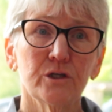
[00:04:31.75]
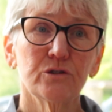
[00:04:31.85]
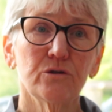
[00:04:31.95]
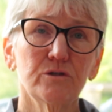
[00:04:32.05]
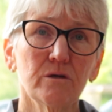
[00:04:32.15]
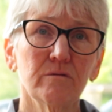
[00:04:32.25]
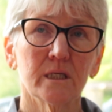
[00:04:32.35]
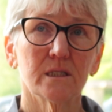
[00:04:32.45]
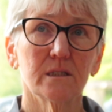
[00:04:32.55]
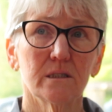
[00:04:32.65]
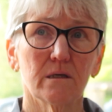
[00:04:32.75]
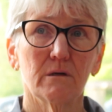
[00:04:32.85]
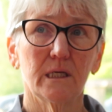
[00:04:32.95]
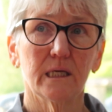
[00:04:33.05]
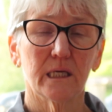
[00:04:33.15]
so you don't
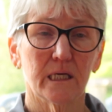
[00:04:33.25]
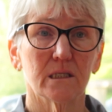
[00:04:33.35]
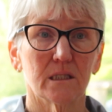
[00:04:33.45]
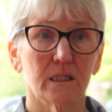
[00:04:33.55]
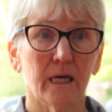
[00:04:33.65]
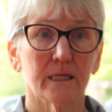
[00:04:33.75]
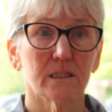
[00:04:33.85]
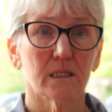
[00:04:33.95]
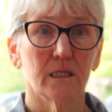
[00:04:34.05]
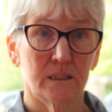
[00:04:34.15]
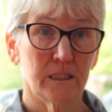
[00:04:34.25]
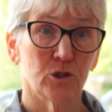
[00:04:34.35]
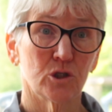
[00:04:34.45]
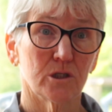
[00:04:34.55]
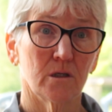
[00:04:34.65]
necessarily get that
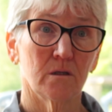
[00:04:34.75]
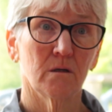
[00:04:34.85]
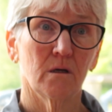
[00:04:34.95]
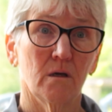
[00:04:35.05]
attention